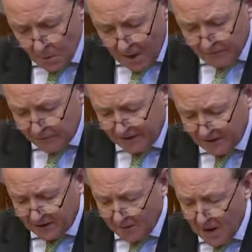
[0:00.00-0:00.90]
Whether
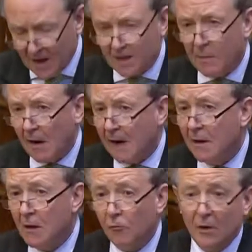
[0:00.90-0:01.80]
it's inspired by
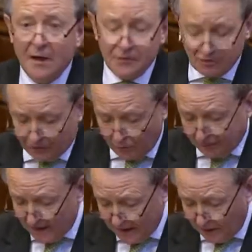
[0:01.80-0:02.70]
religious
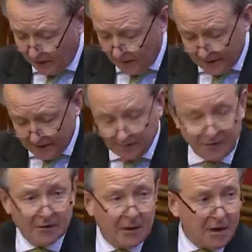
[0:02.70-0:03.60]
or secular belief
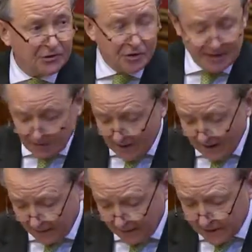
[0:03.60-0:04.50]
is largely
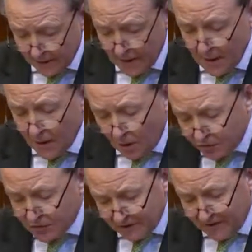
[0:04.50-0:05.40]
irrelevant.
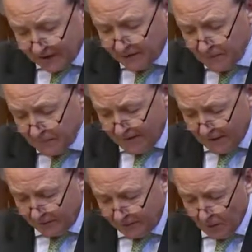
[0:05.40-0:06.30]
Conscience isn't
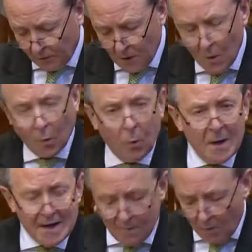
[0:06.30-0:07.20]
founded on
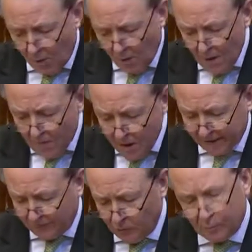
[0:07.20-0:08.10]
whim or
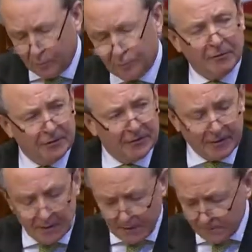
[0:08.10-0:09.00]
personal preference,